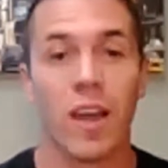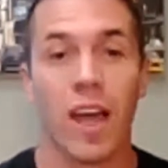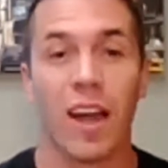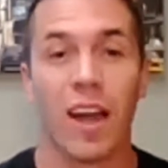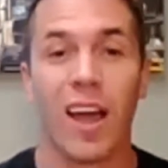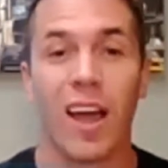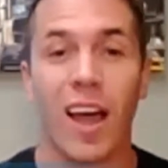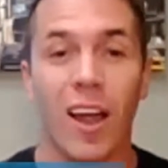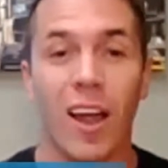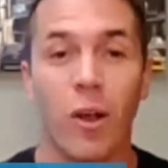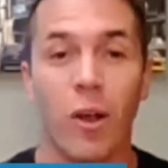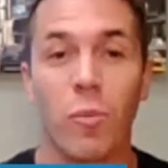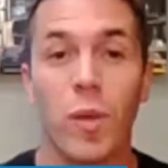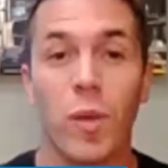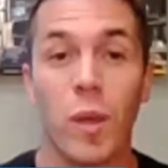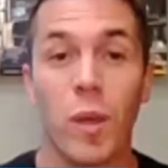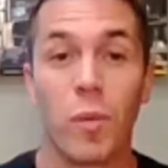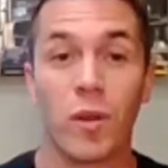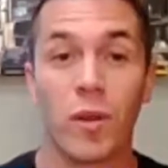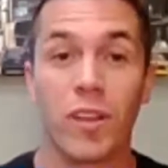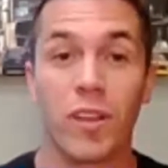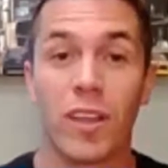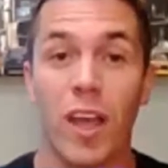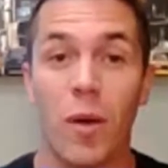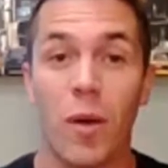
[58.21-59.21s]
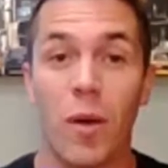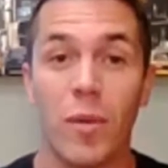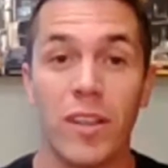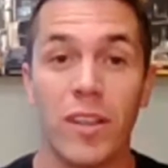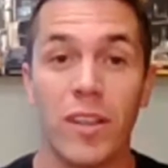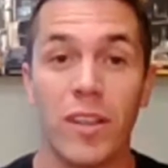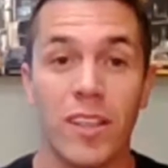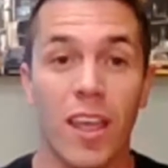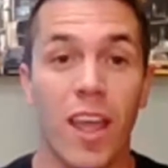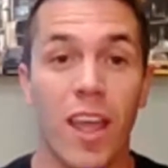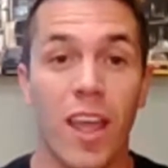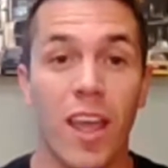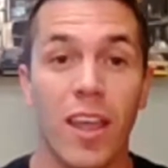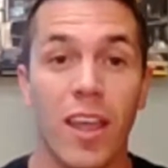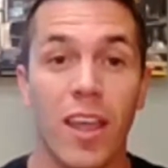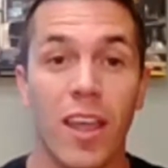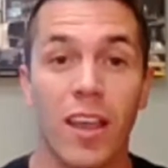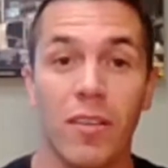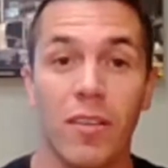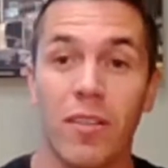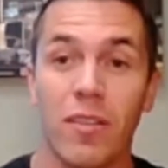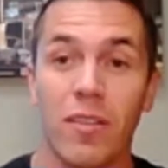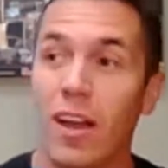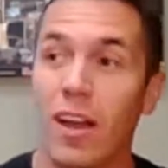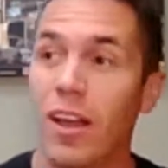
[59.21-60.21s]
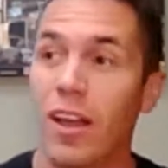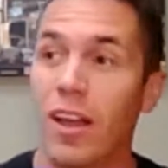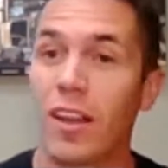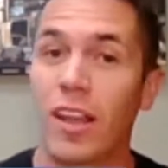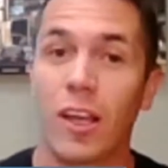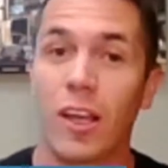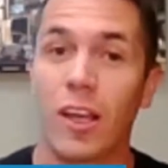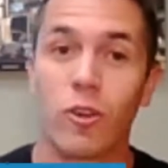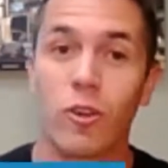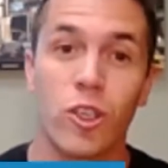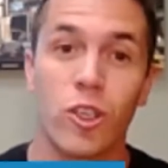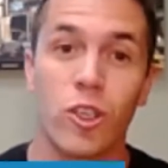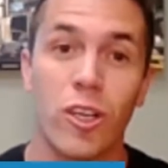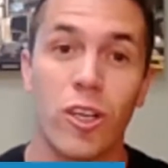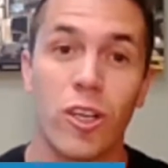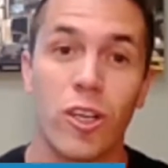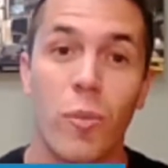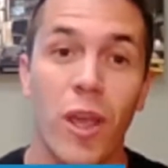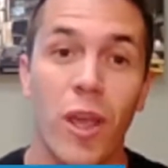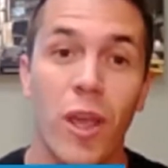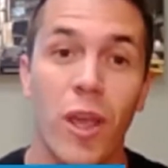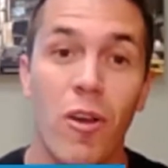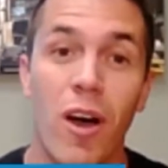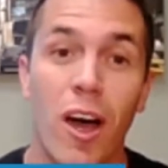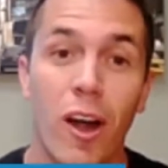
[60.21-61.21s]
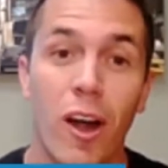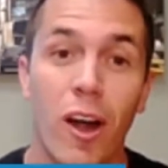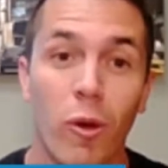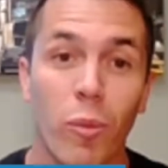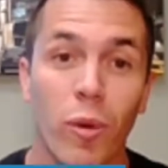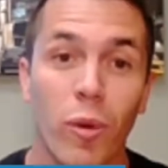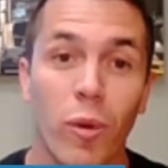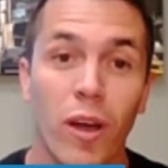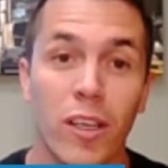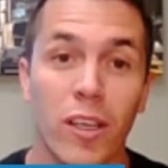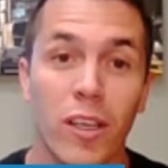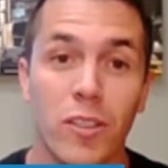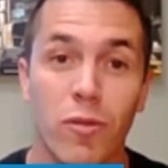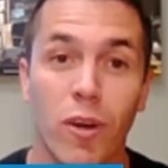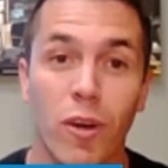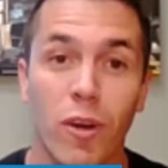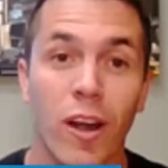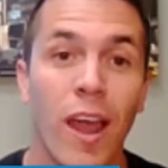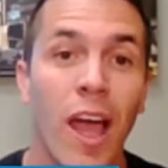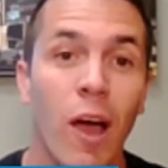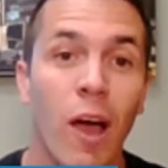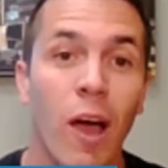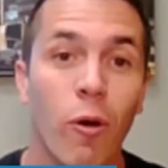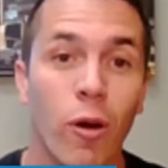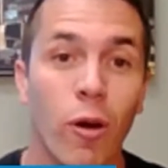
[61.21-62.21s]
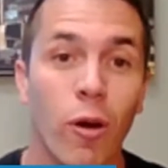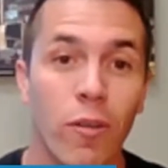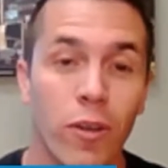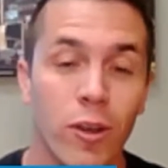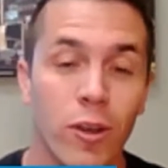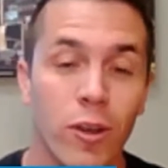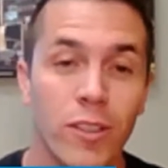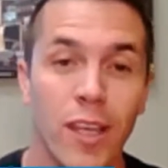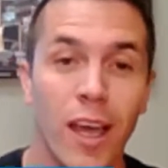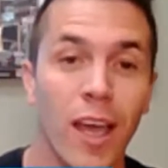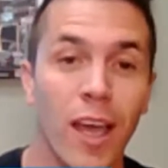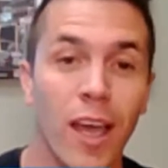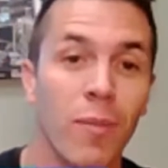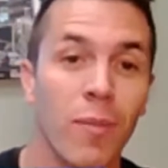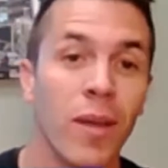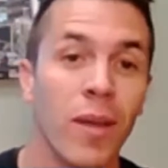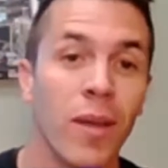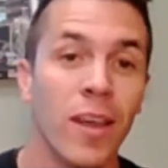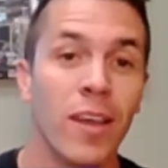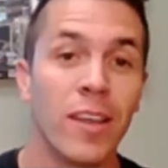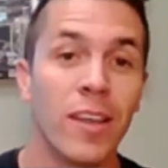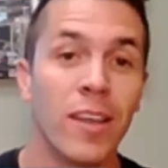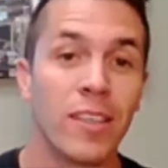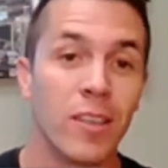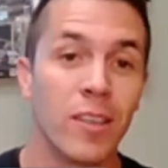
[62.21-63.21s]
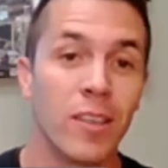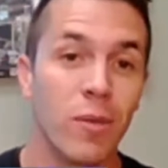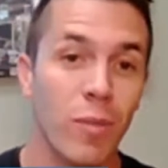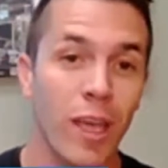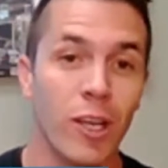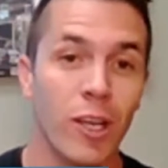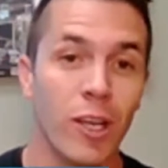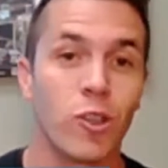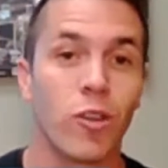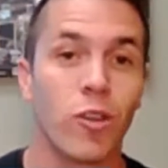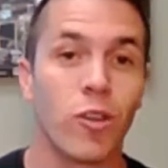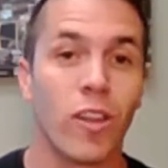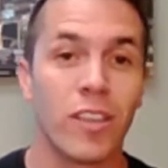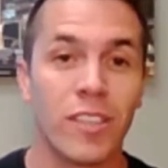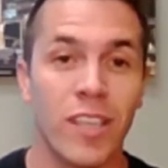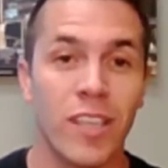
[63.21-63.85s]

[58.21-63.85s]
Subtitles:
I'd hire people to come and say, hey, electrician, I'll pay you $100 for an hour of your time to make sure this